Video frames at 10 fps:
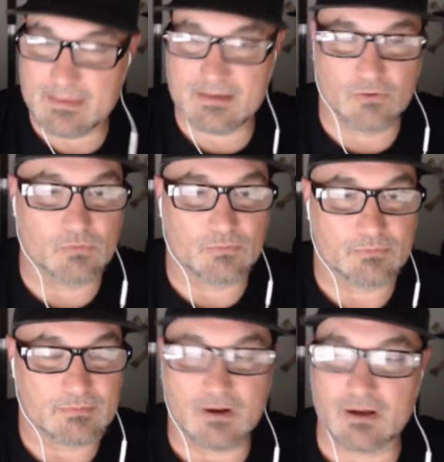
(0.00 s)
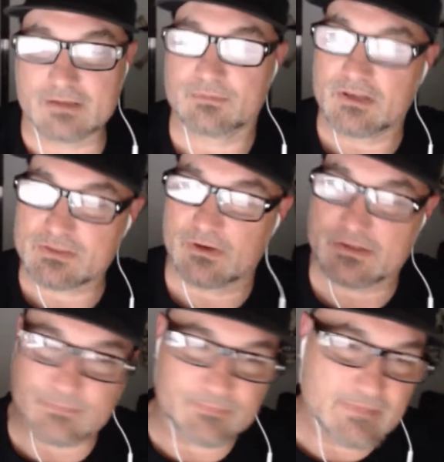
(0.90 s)
Cool. Awesome, awesome,
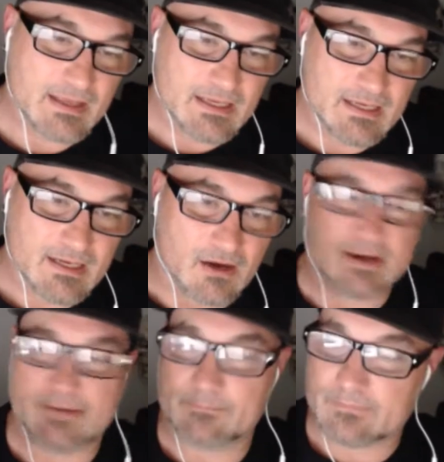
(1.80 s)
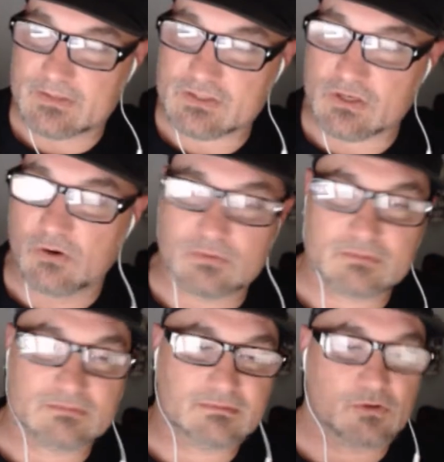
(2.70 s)
awesome. All right, so
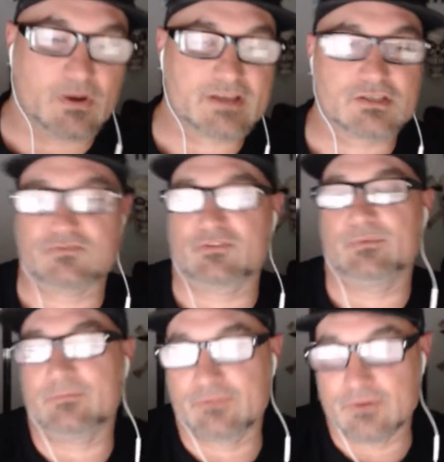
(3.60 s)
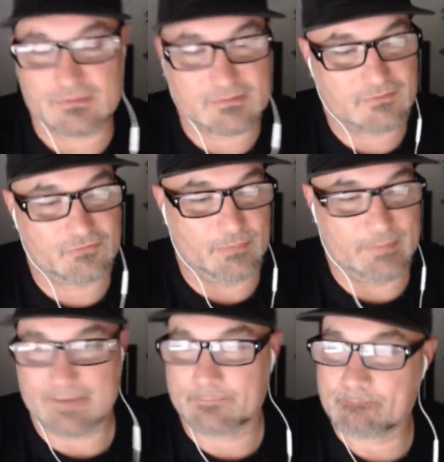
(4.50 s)
questions for
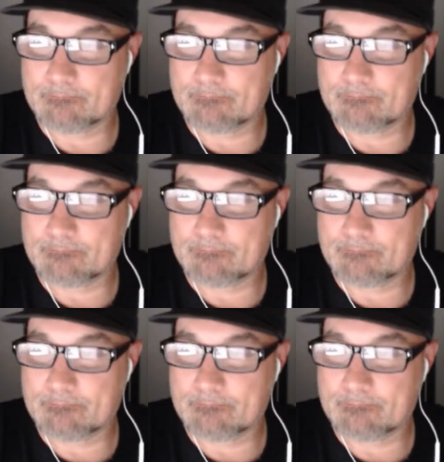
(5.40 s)
me.